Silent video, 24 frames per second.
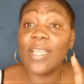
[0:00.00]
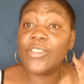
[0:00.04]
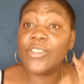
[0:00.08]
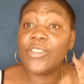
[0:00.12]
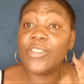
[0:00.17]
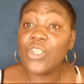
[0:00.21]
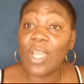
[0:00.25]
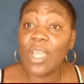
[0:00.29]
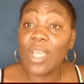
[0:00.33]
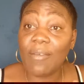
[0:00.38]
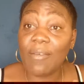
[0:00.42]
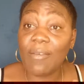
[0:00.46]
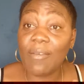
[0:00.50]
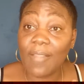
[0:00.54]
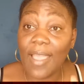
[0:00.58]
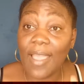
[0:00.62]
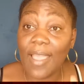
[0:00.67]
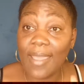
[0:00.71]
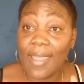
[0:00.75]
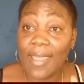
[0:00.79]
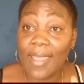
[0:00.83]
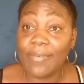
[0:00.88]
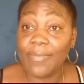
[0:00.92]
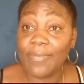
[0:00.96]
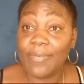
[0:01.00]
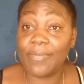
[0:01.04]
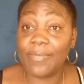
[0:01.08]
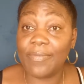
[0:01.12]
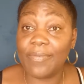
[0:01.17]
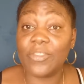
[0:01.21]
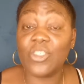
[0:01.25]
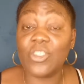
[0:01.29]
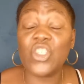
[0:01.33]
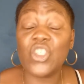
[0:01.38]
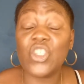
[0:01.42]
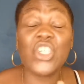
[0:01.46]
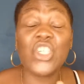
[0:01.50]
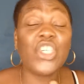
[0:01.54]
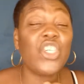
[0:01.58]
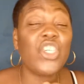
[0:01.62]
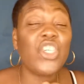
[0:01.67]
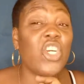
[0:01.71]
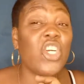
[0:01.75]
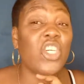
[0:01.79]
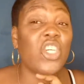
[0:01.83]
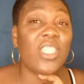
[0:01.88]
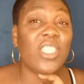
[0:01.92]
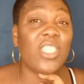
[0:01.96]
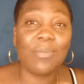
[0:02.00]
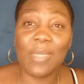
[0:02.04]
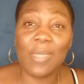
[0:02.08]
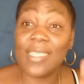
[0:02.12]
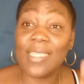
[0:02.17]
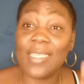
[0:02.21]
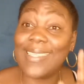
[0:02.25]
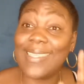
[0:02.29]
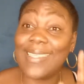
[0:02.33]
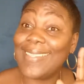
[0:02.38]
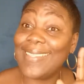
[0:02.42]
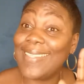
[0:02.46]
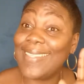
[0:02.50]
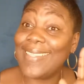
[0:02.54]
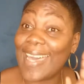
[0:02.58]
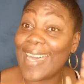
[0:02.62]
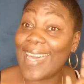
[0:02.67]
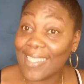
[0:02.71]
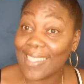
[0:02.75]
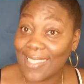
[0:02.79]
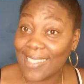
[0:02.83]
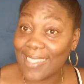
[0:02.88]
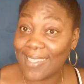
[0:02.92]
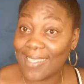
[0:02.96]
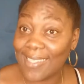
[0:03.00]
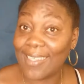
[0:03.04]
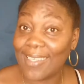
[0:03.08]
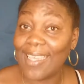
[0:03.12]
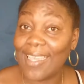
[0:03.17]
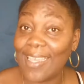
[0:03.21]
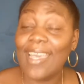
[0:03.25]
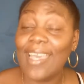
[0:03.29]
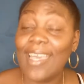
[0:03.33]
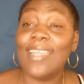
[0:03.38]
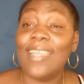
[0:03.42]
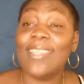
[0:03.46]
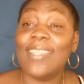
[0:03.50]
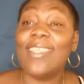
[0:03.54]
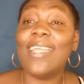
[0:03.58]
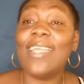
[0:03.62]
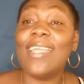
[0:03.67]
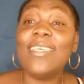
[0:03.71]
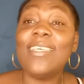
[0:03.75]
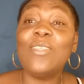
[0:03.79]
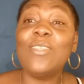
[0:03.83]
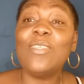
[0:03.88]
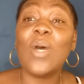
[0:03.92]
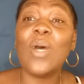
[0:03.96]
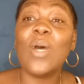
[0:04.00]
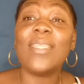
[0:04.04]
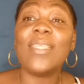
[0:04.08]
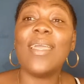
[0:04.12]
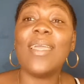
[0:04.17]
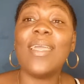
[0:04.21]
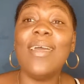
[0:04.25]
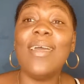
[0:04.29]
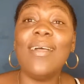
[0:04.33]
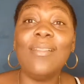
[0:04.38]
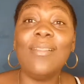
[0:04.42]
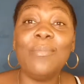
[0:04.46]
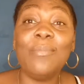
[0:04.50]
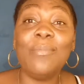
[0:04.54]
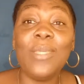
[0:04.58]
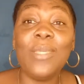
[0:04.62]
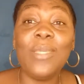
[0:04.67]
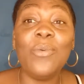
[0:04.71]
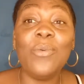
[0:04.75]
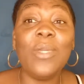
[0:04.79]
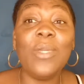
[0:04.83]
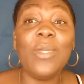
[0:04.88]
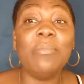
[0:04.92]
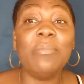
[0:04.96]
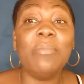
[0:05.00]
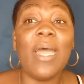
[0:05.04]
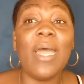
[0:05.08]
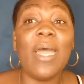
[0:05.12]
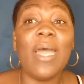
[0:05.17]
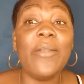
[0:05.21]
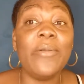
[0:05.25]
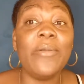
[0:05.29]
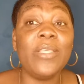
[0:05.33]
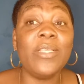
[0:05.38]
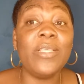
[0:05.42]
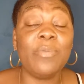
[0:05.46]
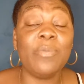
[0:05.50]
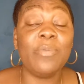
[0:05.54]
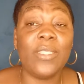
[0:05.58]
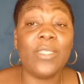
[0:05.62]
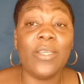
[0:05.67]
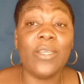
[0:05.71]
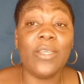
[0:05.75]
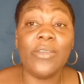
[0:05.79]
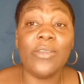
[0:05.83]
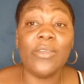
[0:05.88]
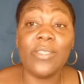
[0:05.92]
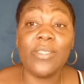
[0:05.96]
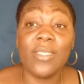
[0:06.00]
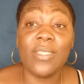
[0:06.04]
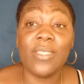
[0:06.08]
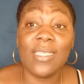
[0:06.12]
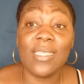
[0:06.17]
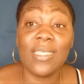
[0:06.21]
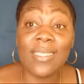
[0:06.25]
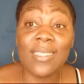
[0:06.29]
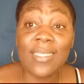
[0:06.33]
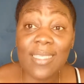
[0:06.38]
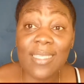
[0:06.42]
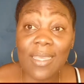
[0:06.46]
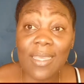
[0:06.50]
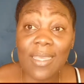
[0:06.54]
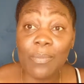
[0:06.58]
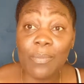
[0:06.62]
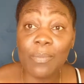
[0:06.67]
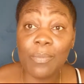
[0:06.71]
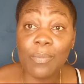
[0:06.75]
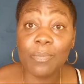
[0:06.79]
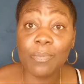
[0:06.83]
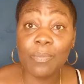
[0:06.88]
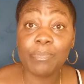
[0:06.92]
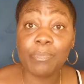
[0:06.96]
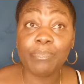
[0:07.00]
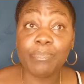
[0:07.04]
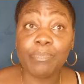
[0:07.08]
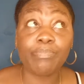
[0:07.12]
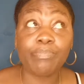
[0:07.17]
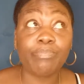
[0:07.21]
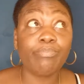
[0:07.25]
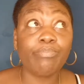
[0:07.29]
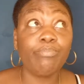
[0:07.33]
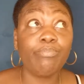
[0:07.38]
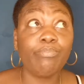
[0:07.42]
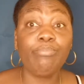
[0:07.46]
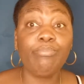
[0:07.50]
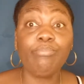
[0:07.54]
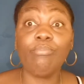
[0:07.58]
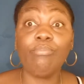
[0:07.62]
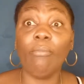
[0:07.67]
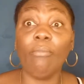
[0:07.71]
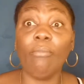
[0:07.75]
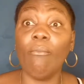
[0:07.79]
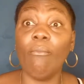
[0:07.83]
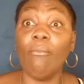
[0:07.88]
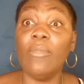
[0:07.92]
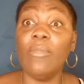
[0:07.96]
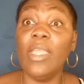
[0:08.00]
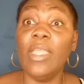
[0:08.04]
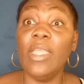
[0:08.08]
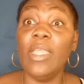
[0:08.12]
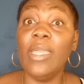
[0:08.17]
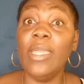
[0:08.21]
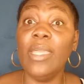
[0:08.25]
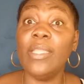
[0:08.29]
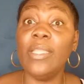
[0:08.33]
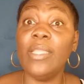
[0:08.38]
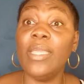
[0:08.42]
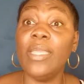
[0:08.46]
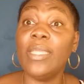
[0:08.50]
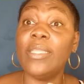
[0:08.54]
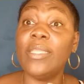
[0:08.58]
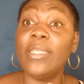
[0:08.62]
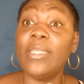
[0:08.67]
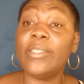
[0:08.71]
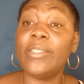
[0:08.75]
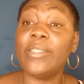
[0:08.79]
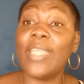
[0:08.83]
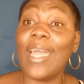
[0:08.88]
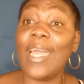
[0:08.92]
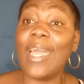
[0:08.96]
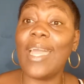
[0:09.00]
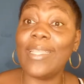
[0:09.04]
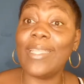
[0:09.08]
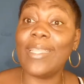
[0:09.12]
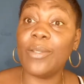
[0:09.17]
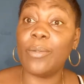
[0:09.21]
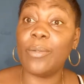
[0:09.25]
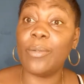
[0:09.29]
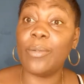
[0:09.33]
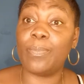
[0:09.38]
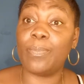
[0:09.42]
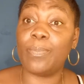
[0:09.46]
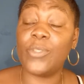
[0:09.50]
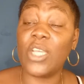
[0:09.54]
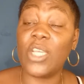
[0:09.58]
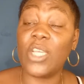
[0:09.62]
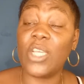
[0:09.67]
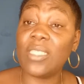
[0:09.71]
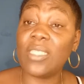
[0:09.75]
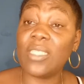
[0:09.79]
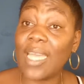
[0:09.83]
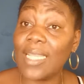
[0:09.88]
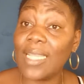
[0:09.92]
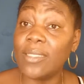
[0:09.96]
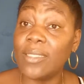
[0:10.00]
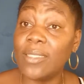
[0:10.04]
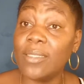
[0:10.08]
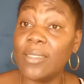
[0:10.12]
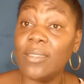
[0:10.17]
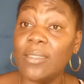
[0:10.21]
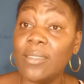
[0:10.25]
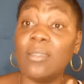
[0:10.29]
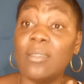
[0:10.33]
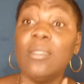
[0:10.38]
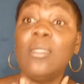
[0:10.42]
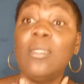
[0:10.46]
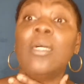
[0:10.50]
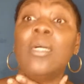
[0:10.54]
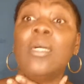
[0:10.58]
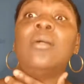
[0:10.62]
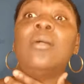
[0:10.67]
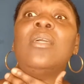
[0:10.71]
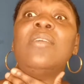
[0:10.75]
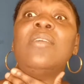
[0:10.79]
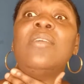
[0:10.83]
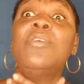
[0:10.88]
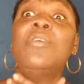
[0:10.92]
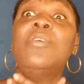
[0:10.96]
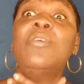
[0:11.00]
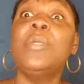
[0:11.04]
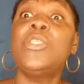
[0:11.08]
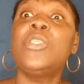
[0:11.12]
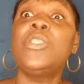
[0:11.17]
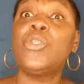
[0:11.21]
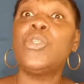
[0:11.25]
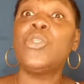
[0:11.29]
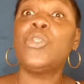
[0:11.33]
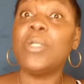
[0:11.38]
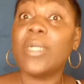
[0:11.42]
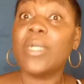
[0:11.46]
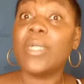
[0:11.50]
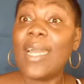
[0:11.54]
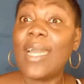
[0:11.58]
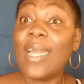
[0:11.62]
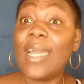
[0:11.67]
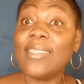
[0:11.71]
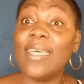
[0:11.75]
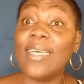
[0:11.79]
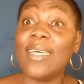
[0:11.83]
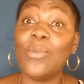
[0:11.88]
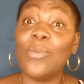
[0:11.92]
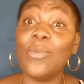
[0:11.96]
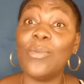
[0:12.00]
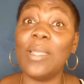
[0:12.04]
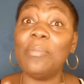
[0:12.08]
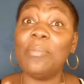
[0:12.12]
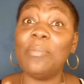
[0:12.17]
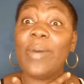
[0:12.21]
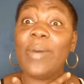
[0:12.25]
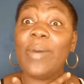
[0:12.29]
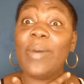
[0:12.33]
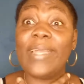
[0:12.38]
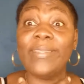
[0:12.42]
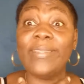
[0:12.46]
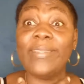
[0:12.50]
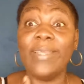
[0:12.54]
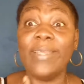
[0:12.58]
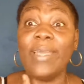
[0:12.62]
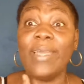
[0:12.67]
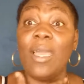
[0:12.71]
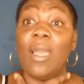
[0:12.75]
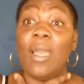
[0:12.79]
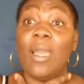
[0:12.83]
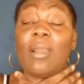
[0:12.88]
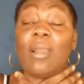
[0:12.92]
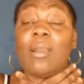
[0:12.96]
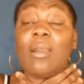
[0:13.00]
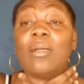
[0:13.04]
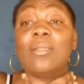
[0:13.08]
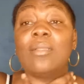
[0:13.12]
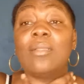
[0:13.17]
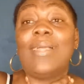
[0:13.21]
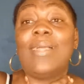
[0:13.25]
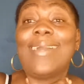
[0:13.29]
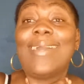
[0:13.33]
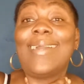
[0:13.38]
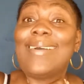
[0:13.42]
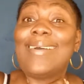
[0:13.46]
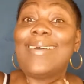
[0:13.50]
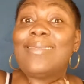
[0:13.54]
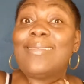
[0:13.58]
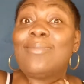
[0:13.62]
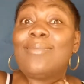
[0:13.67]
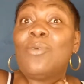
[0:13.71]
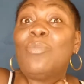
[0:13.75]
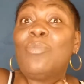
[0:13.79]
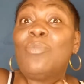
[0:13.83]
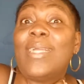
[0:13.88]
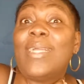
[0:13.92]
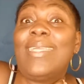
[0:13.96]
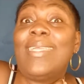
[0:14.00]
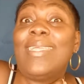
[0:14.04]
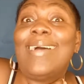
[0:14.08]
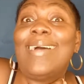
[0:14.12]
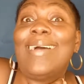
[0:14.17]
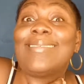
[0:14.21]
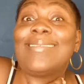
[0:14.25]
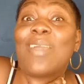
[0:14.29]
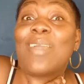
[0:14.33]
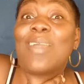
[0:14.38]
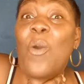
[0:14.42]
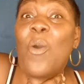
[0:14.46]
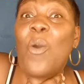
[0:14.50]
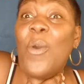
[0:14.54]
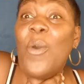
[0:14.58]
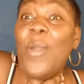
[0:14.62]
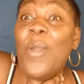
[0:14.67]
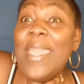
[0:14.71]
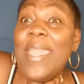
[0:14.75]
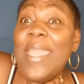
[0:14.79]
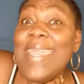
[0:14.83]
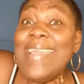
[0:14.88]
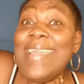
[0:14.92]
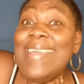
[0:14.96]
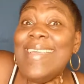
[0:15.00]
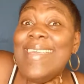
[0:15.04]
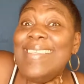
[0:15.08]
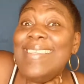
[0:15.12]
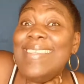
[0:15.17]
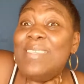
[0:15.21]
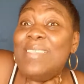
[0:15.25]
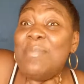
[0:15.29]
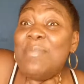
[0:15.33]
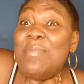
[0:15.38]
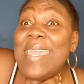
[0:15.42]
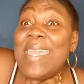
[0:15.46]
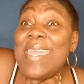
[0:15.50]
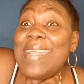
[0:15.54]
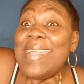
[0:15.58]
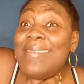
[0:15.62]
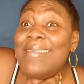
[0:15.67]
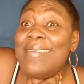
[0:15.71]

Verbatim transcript: Tree of Life, trust me, you see that? That is what helped me with my respiratory system. The, the, the tight of chest and even me throat, guys, at one point, like as somebody has squeezed me.